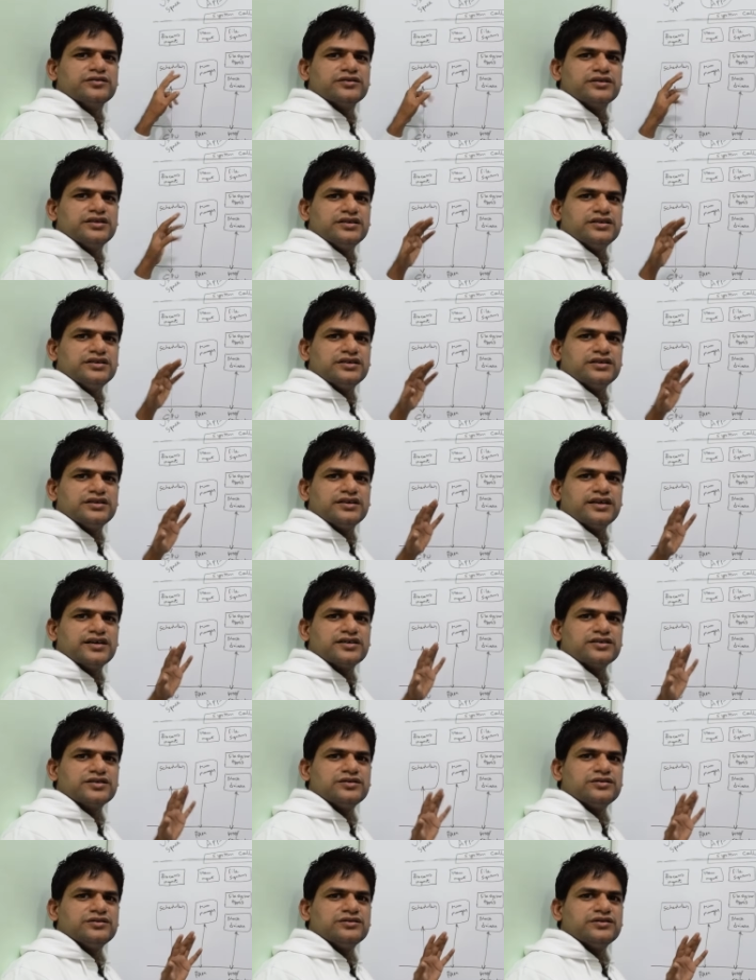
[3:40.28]
since it
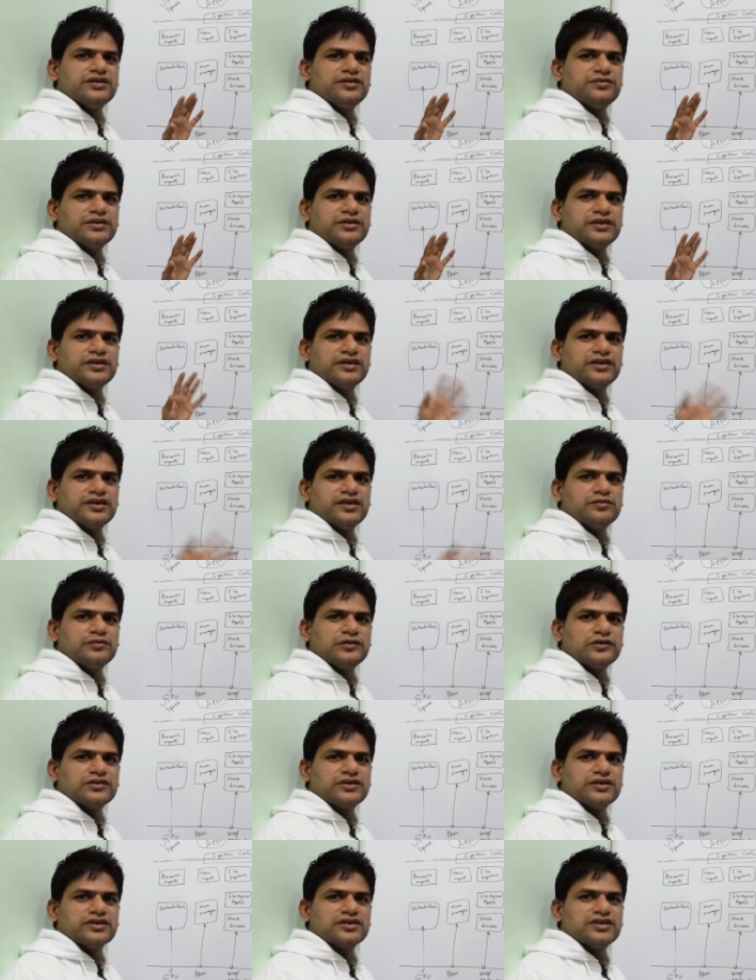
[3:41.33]
has to do everything
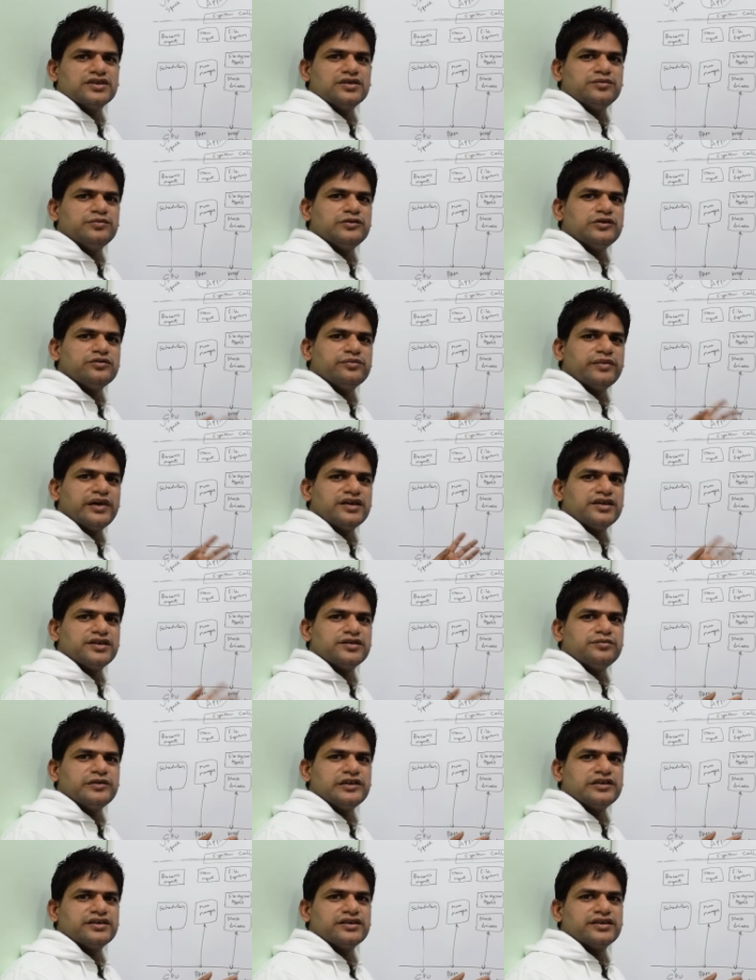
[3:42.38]
about CPU
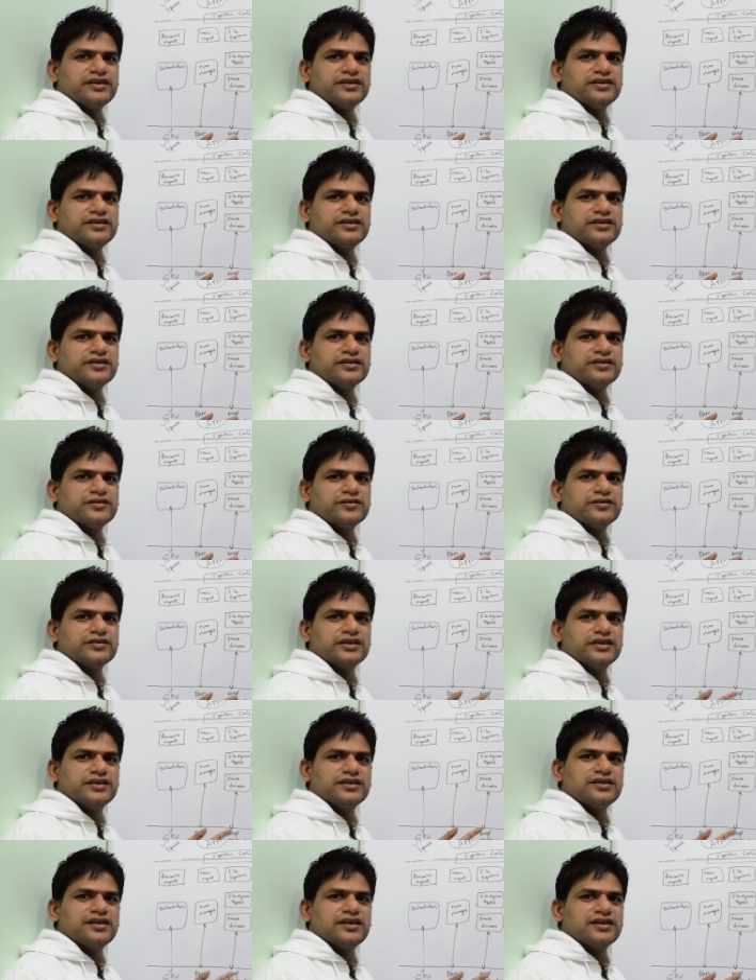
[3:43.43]
management and
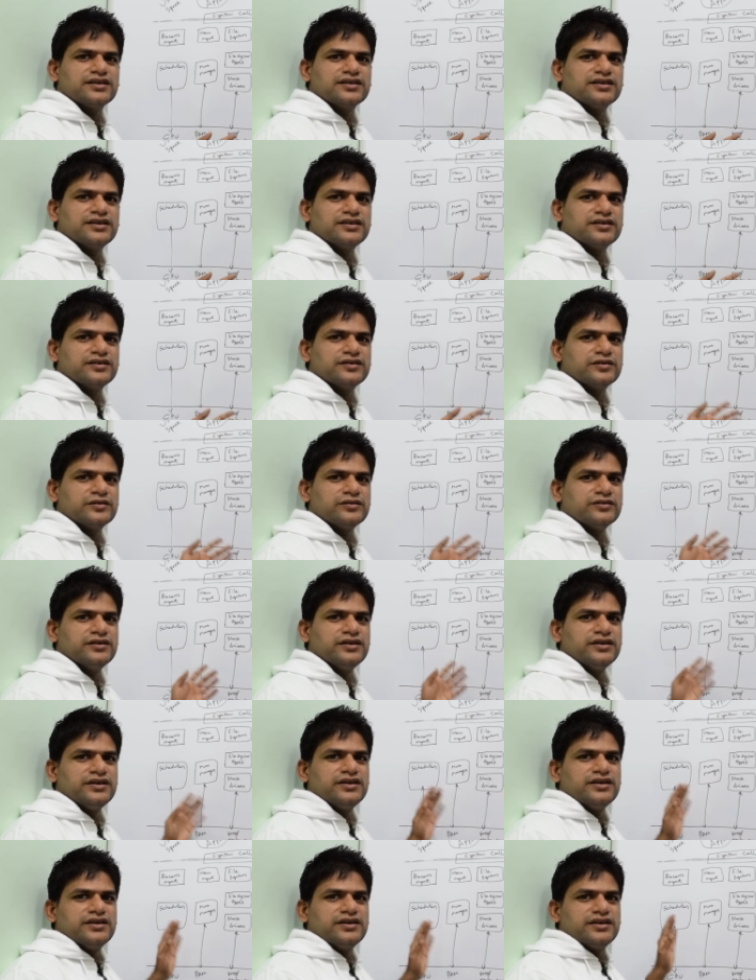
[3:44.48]
things like that, so
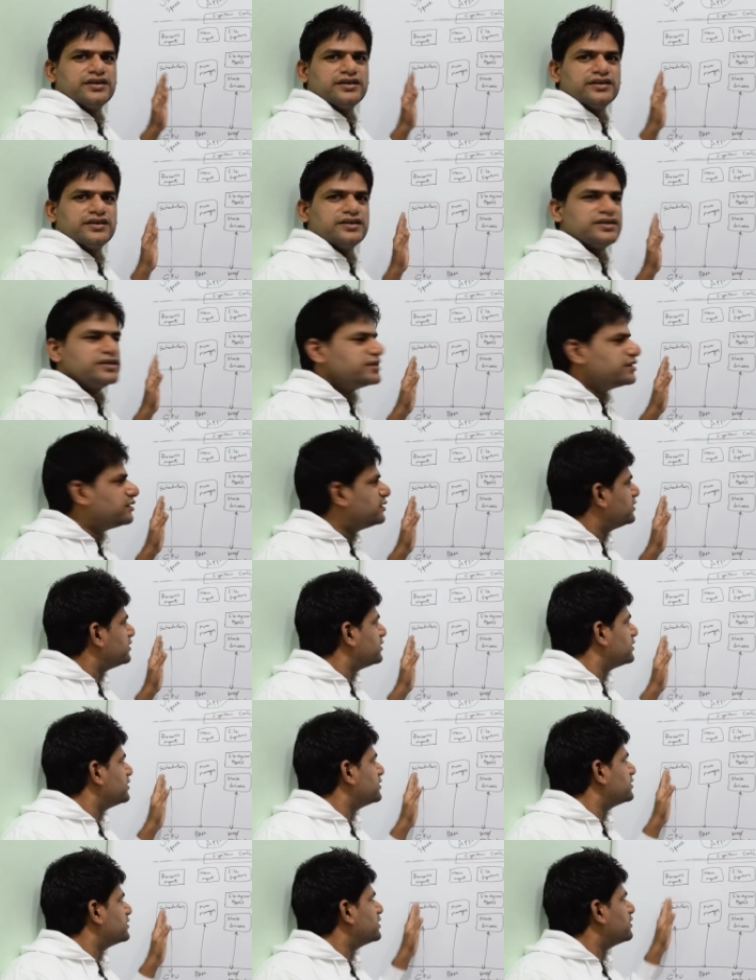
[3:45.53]
this
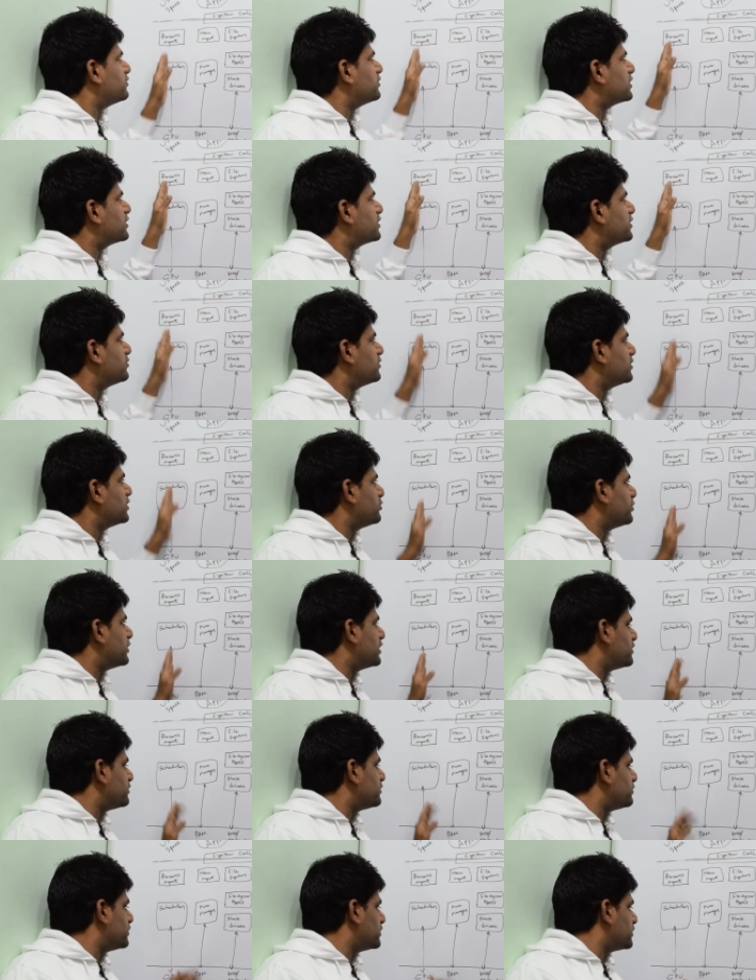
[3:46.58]
is effectively
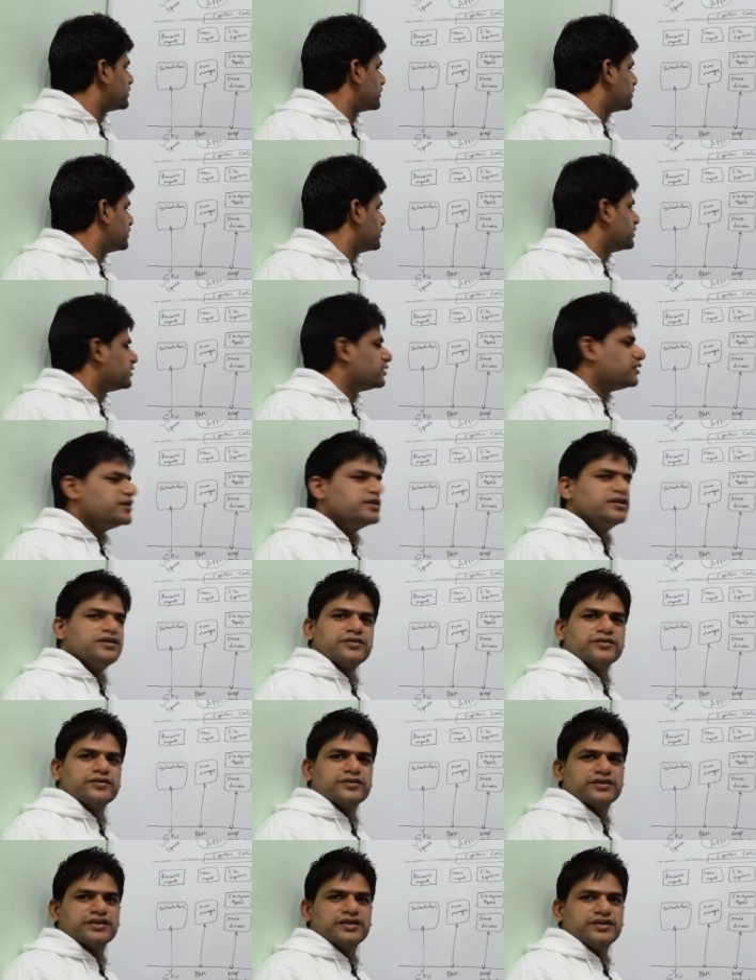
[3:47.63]
meant for
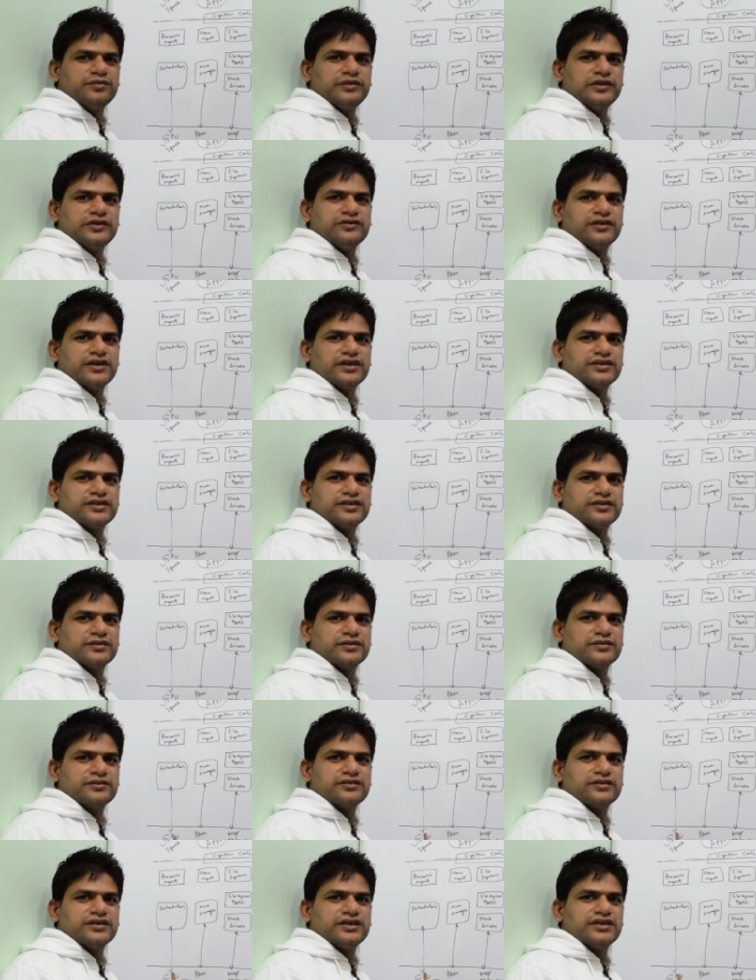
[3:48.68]
CPU as such.
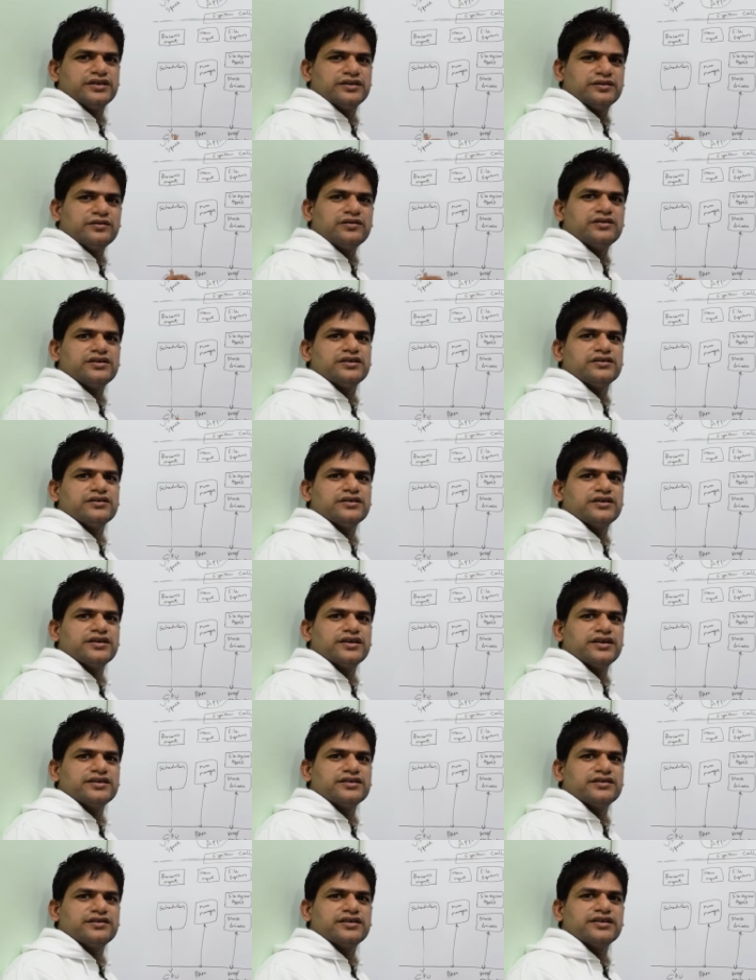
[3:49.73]
So it is not
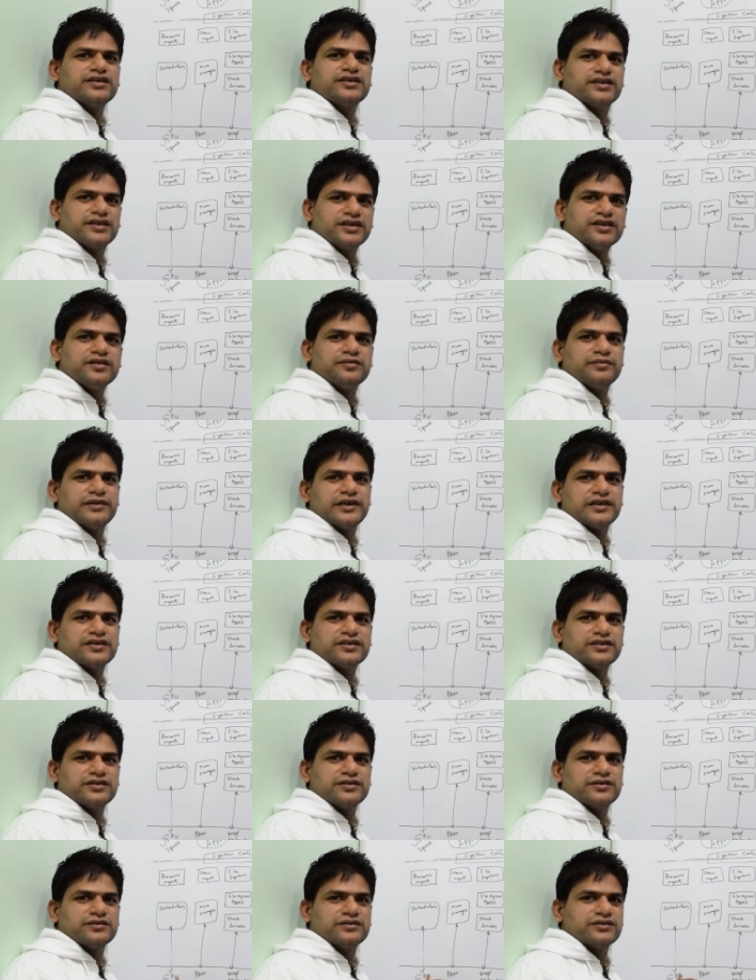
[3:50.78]
a strict term as
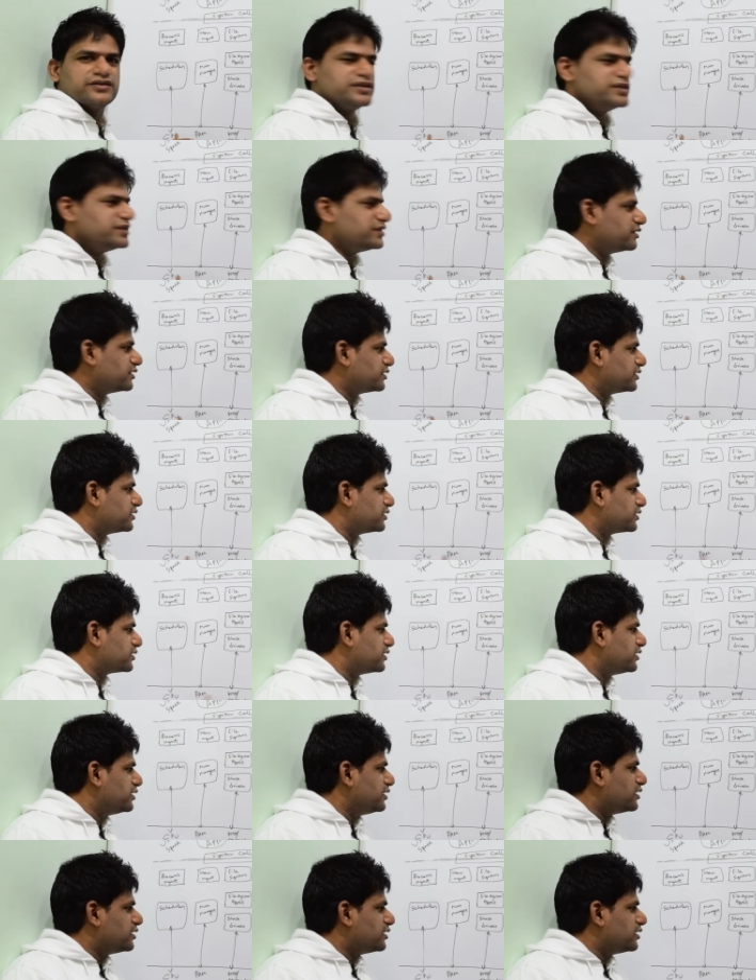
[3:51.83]
such. So see, this is